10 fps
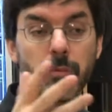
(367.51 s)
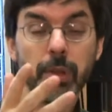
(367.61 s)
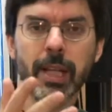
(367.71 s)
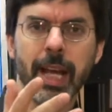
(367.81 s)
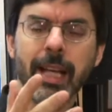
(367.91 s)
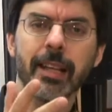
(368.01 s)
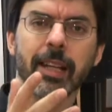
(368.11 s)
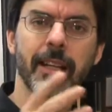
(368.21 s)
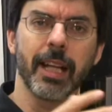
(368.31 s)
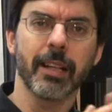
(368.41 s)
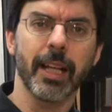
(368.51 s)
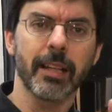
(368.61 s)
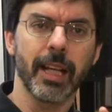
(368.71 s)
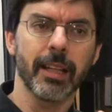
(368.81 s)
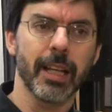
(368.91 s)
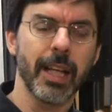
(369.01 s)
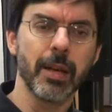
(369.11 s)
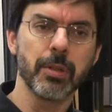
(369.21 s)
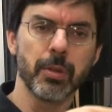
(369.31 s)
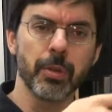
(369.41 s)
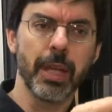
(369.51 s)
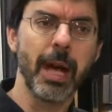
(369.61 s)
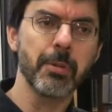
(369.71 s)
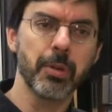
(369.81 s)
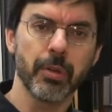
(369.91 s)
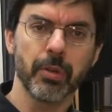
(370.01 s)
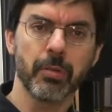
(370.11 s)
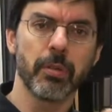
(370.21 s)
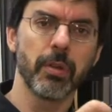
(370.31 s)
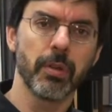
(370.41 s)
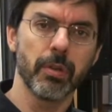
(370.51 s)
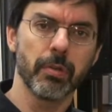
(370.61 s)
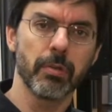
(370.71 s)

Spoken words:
really anything that allows you to capture the